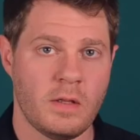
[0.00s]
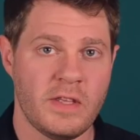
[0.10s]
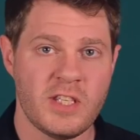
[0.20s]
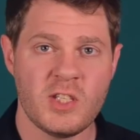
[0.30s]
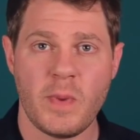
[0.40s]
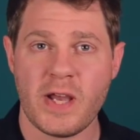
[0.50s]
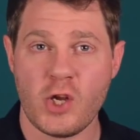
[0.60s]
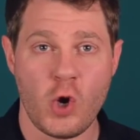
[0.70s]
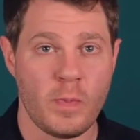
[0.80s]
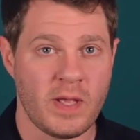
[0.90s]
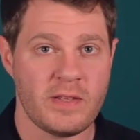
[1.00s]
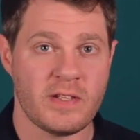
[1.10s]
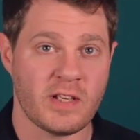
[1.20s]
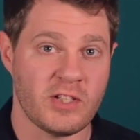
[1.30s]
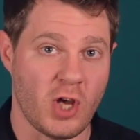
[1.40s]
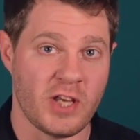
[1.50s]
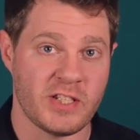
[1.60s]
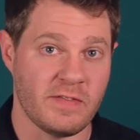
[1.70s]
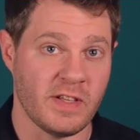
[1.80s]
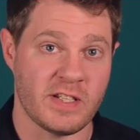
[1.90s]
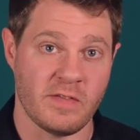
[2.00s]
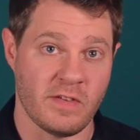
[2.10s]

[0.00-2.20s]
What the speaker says: This is by no means an exhaustive list of